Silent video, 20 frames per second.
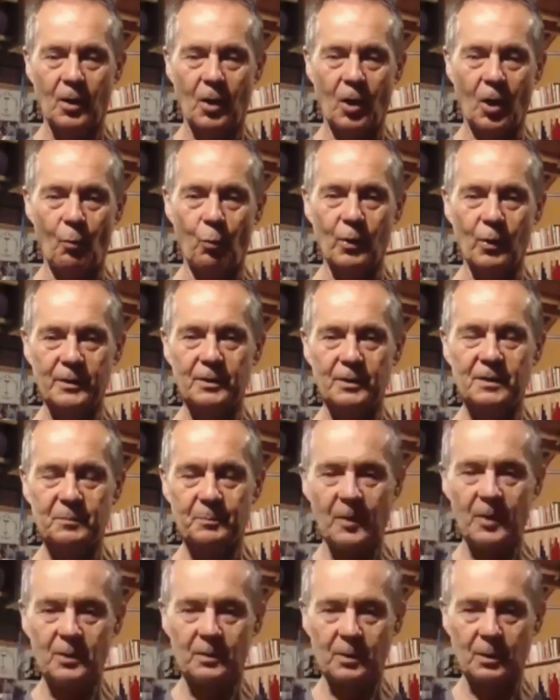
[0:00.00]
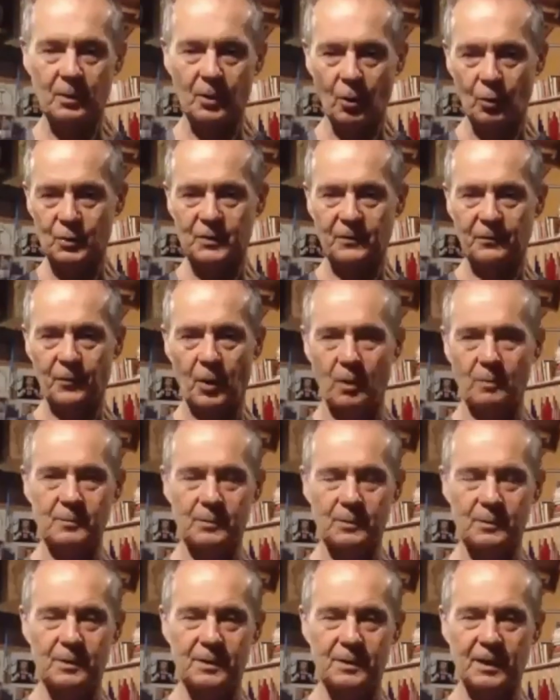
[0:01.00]
And where the sprinter goes from
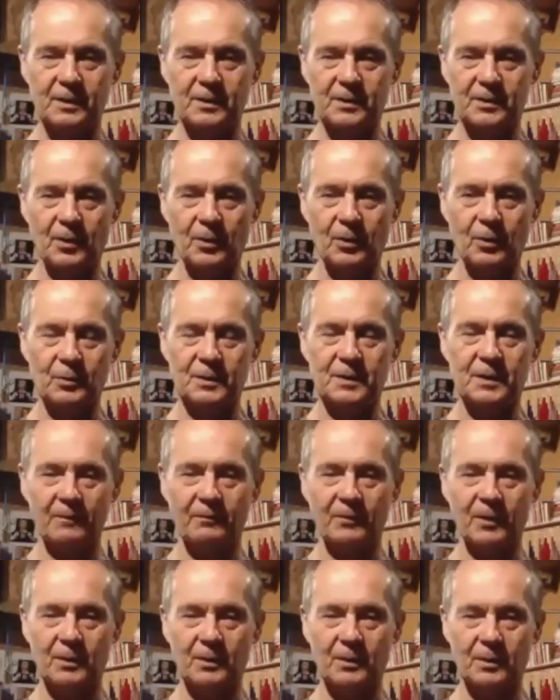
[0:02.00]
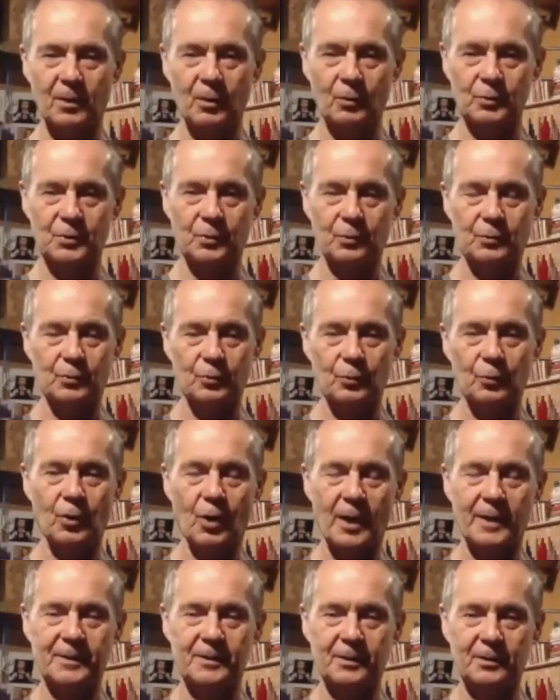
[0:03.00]
60 or 70, goes to
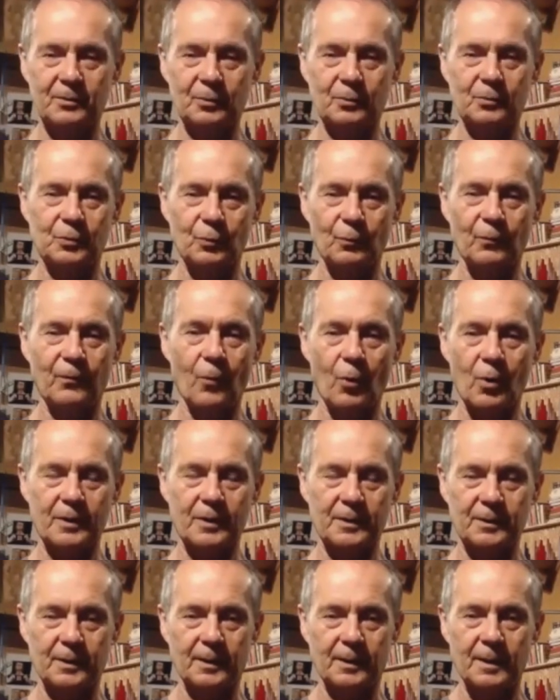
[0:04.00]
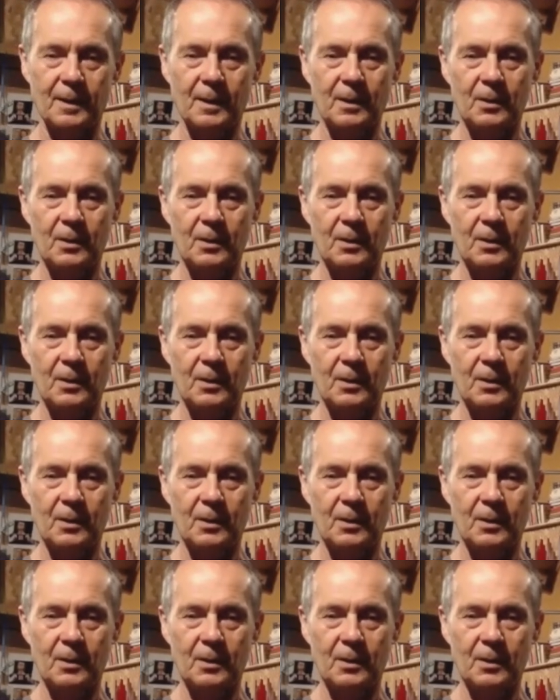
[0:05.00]
200 to 240,